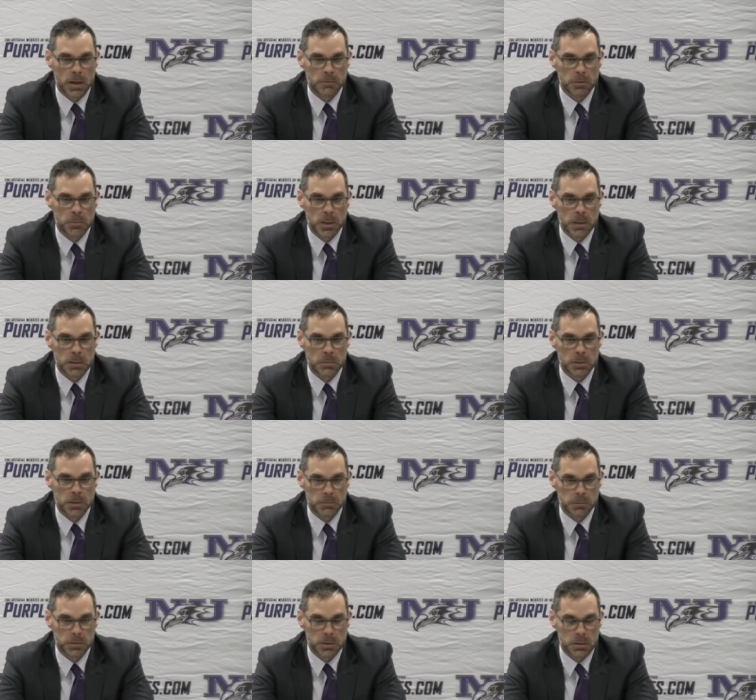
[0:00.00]
have to make some
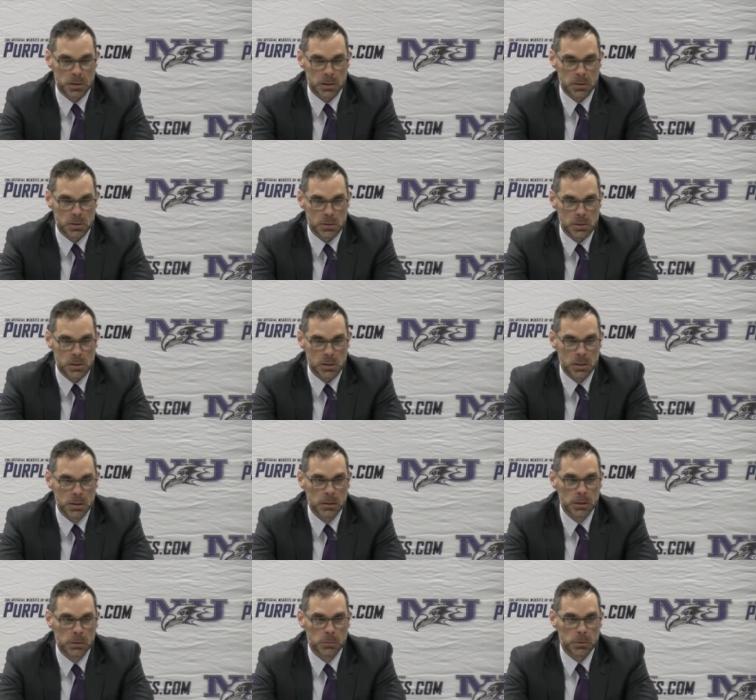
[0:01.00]
different decisions
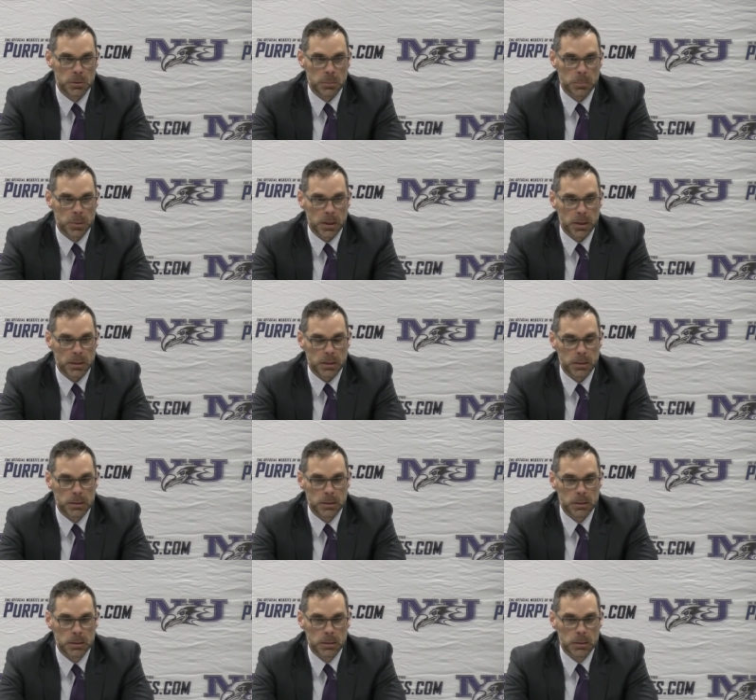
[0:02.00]
with the puck
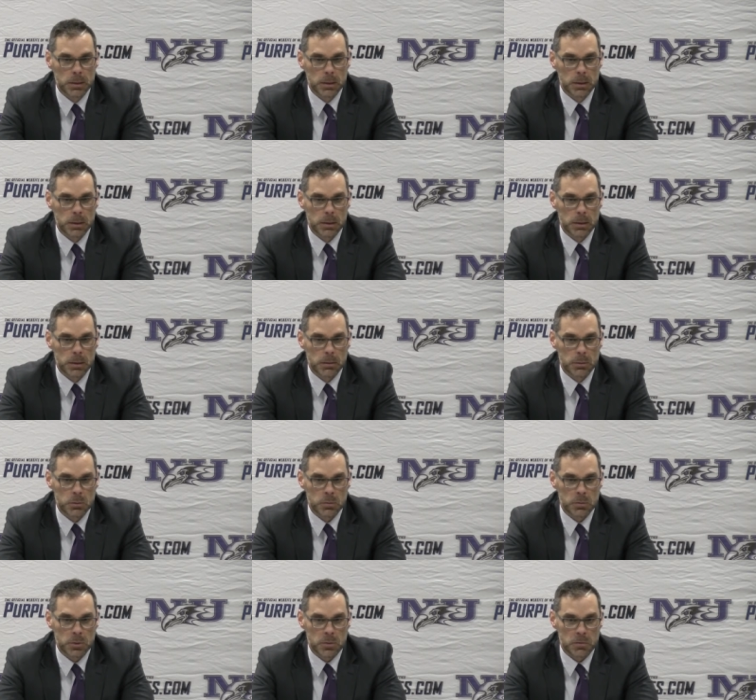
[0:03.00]
uh, in those
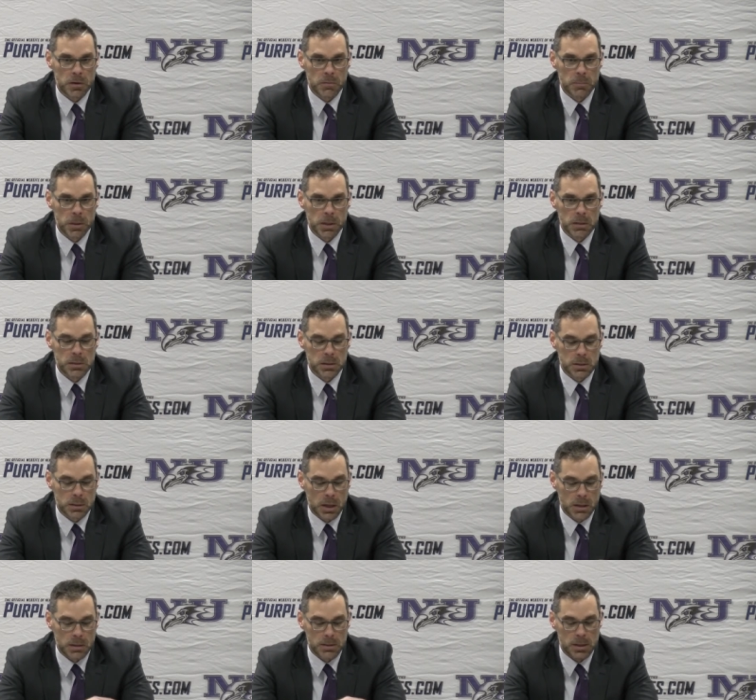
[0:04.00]
first five minutes that
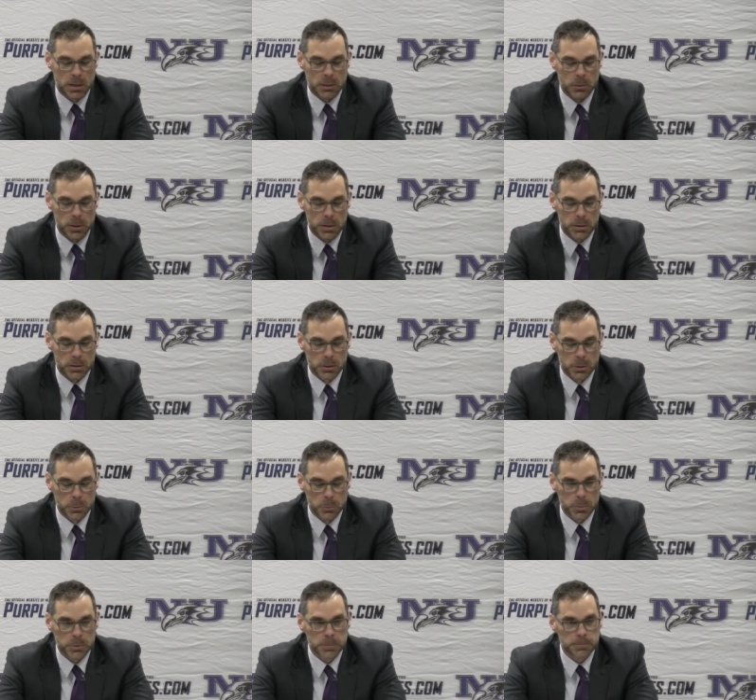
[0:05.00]
kind of take away their
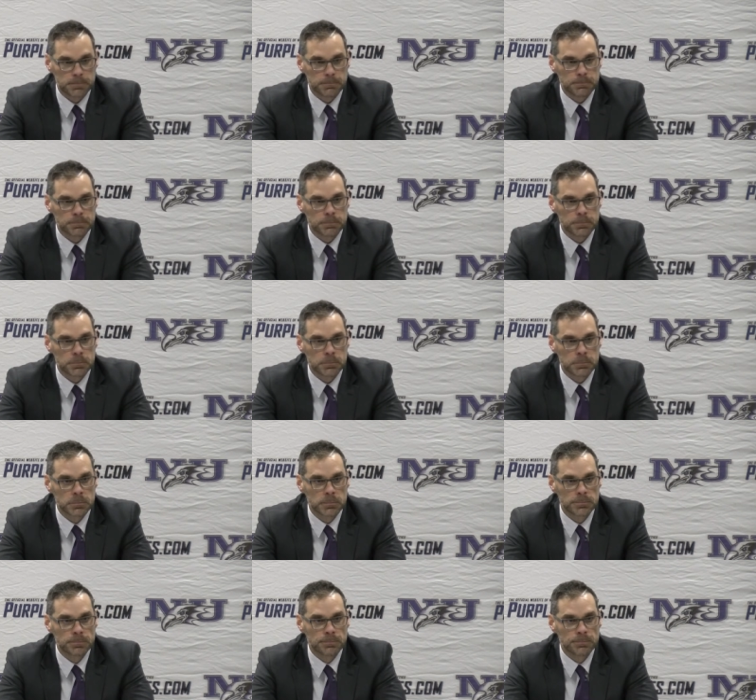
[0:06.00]
hope.
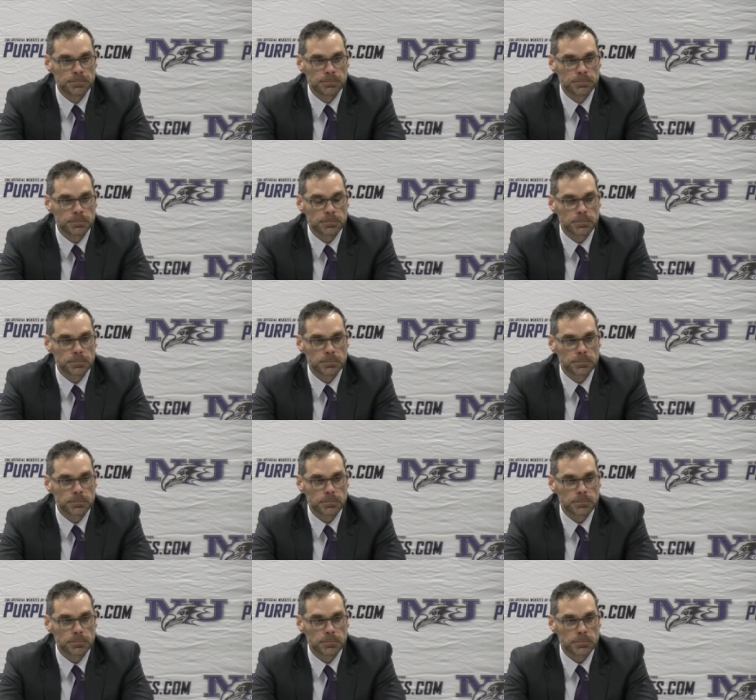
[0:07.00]
the uh,
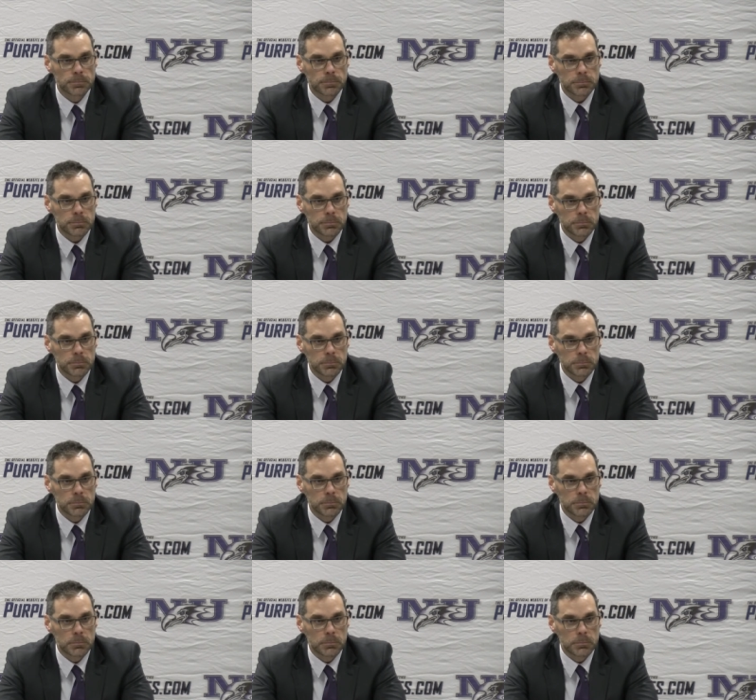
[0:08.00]
first two goals in